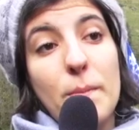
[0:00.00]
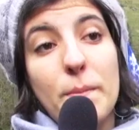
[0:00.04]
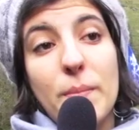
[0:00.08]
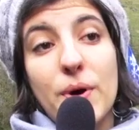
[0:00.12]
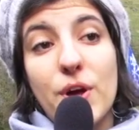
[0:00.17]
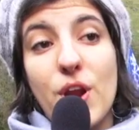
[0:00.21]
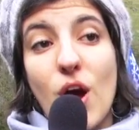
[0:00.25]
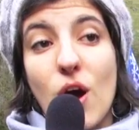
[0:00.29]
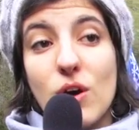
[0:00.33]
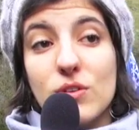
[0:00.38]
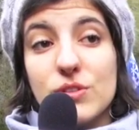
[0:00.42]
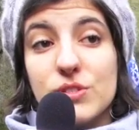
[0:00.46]

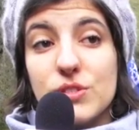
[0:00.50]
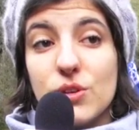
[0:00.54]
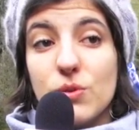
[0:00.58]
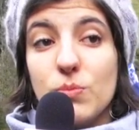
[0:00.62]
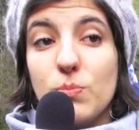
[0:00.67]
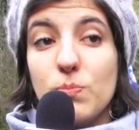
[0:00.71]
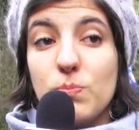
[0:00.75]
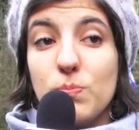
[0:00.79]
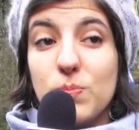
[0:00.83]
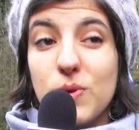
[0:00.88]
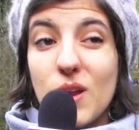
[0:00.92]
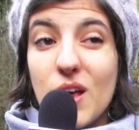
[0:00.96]
but
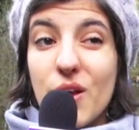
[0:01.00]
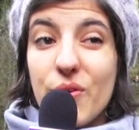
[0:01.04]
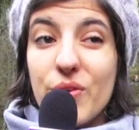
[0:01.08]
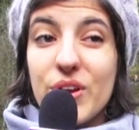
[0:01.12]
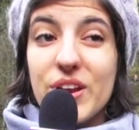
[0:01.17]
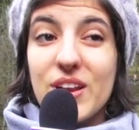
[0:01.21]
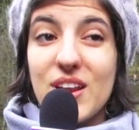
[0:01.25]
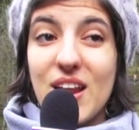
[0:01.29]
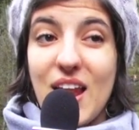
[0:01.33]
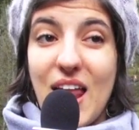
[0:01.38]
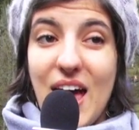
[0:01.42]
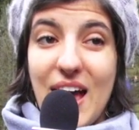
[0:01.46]
also
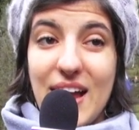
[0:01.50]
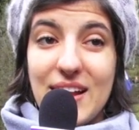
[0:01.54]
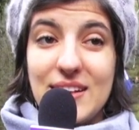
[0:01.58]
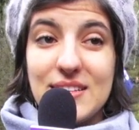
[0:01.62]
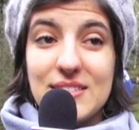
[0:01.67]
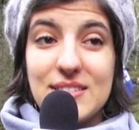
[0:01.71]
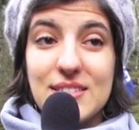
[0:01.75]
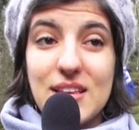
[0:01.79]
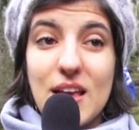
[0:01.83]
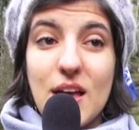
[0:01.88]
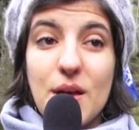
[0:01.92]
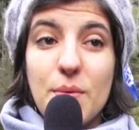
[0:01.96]
blurred
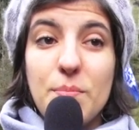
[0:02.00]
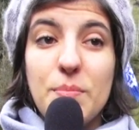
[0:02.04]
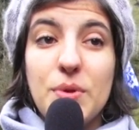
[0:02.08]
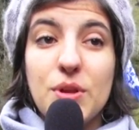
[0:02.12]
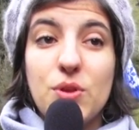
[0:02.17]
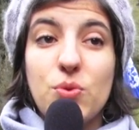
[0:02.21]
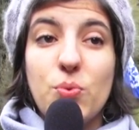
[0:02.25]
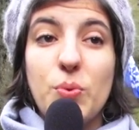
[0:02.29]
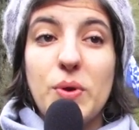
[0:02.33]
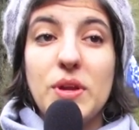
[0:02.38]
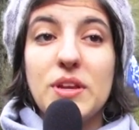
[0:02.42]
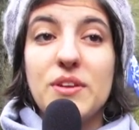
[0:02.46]
lines
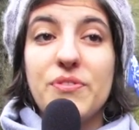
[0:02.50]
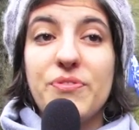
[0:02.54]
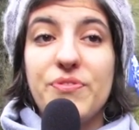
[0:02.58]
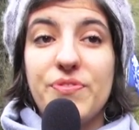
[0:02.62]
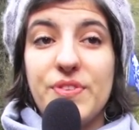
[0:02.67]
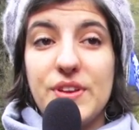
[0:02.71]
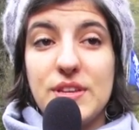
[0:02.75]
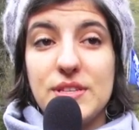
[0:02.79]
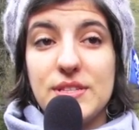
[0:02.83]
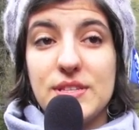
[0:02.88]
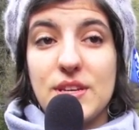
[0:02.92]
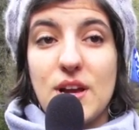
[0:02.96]
between the
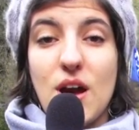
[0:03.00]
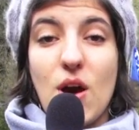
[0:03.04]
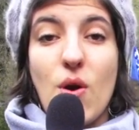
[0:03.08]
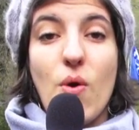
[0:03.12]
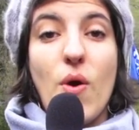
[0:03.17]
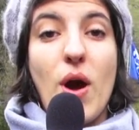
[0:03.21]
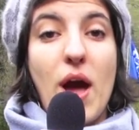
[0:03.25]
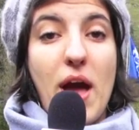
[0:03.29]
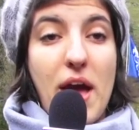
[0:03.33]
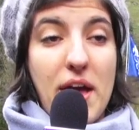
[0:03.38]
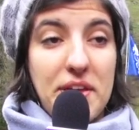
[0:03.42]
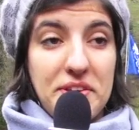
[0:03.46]

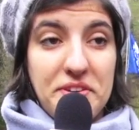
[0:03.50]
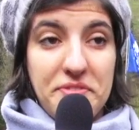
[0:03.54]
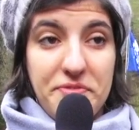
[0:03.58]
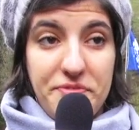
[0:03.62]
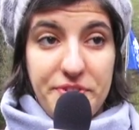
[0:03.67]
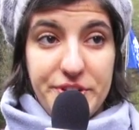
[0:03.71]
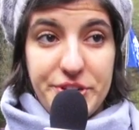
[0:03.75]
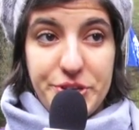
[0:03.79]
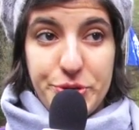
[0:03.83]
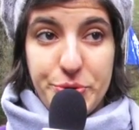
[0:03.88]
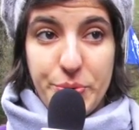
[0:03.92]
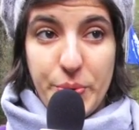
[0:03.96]
physical and the
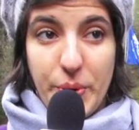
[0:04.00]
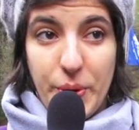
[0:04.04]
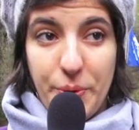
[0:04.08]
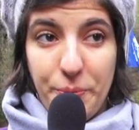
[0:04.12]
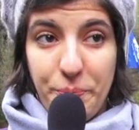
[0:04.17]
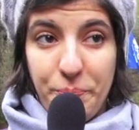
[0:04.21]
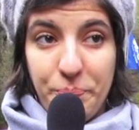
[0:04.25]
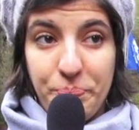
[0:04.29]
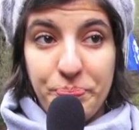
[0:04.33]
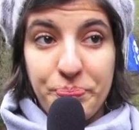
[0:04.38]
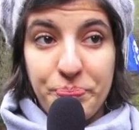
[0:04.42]
virtual.